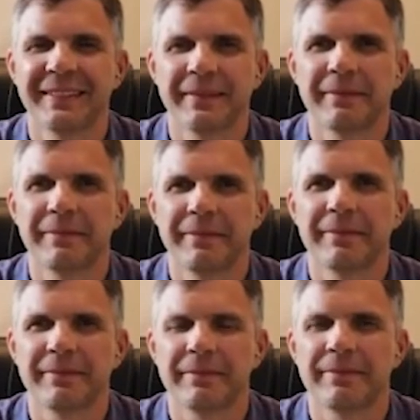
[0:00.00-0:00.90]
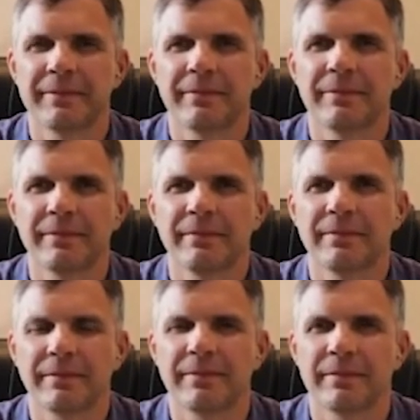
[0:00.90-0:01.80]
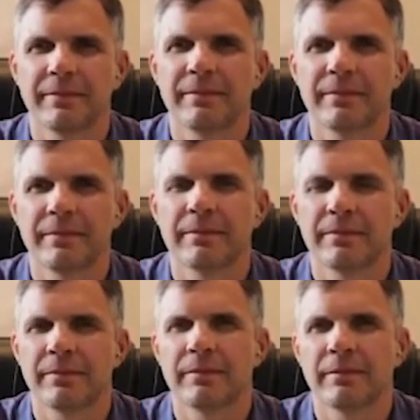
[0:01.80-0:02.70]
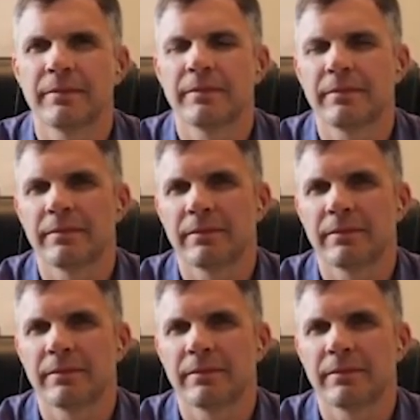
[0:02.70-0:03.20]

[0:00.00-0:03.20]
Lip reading: (not speaking)